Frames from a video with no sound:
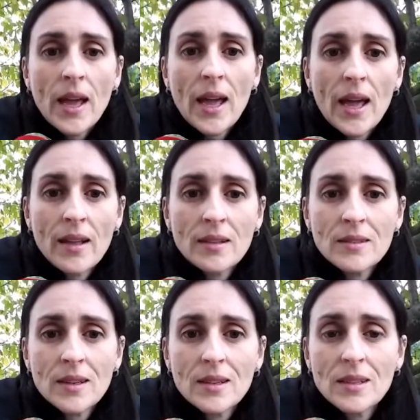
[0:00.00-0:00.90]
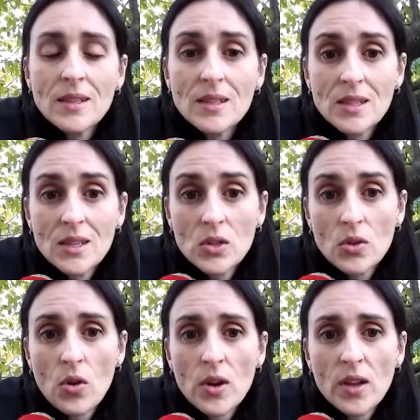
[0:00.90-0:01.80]
And this is the
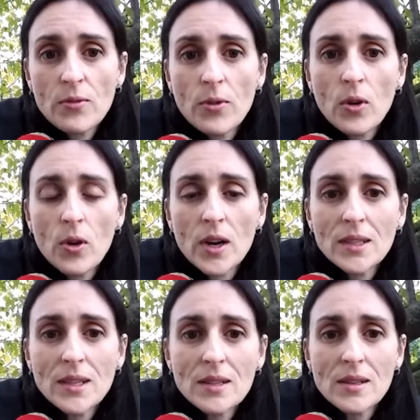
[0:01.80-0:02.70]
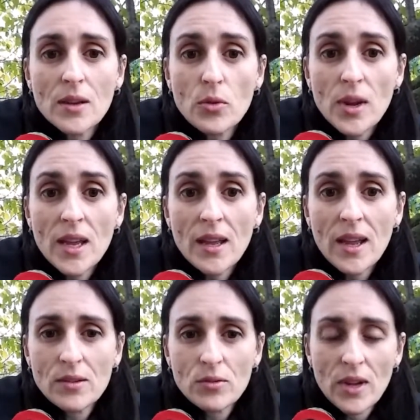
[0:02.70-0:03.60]
story for this grey
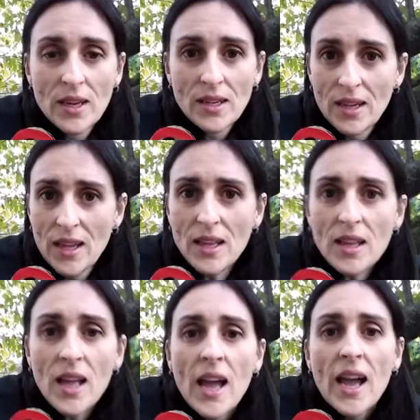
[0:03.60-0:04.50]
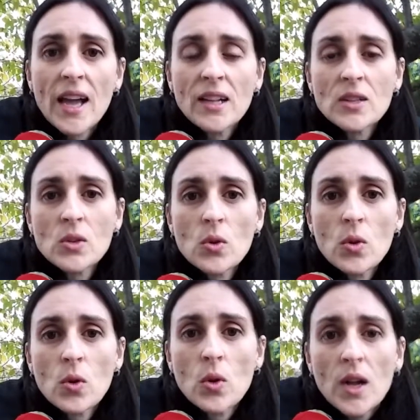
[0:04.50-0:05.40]
and rainy day, and
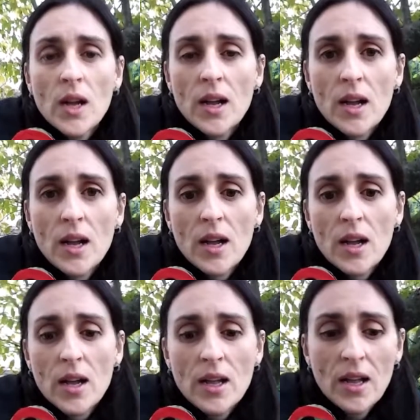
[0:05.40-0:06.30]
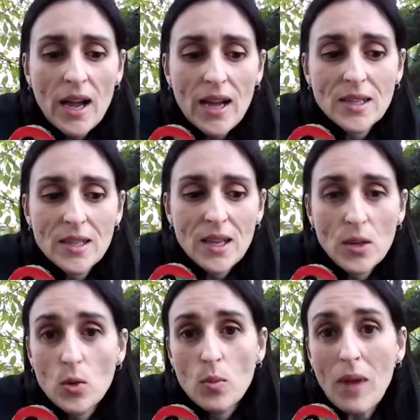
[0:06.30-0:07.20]
so I say
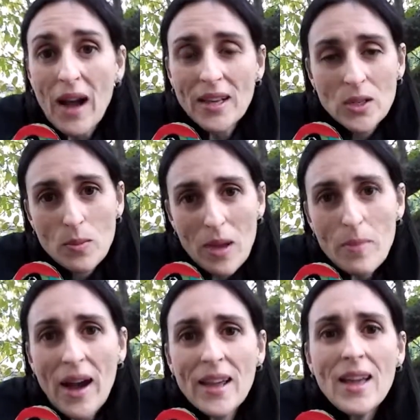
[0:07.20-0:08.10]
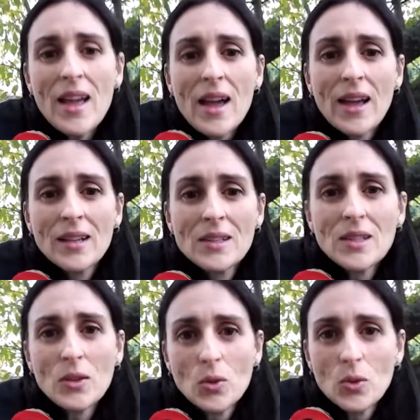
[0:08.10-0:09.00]
you bye bye and
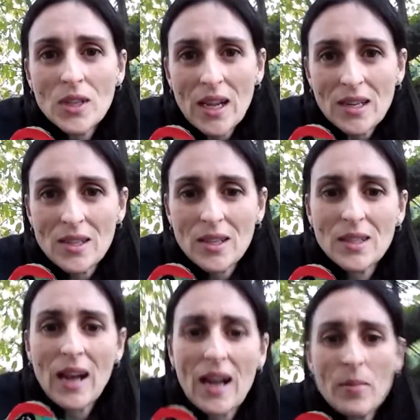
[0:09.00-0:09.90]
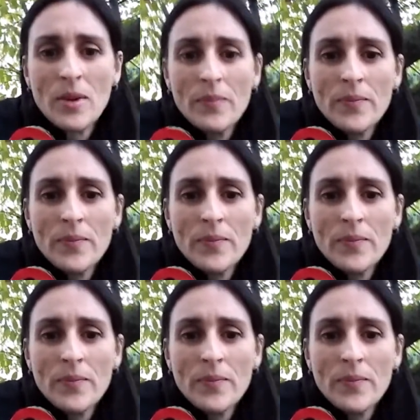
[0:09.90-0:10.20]
see you to the next time.